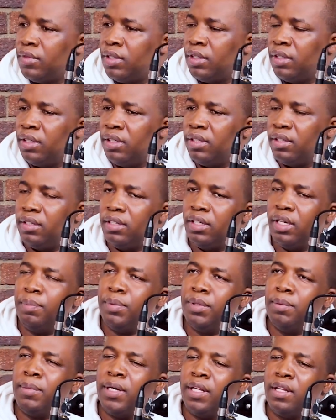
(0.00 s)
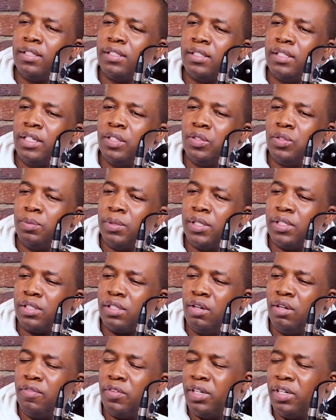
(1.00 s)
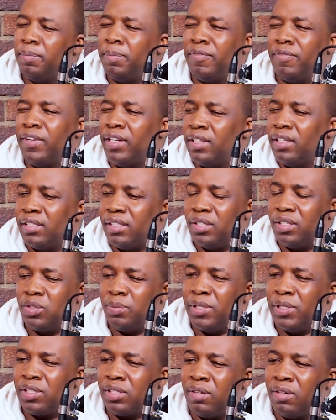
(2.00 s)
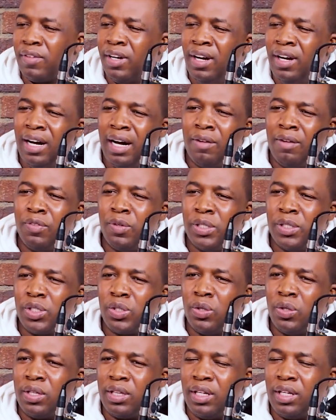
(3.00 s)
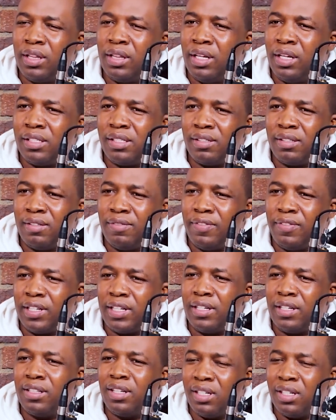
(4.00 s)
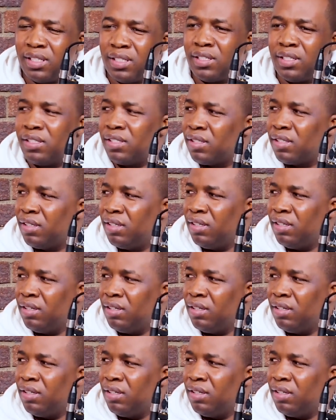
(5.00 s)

Yeah. Happy Mother's Day to myself, or Happy Father's Day to myself. I've always thought that that's fucking narcissist.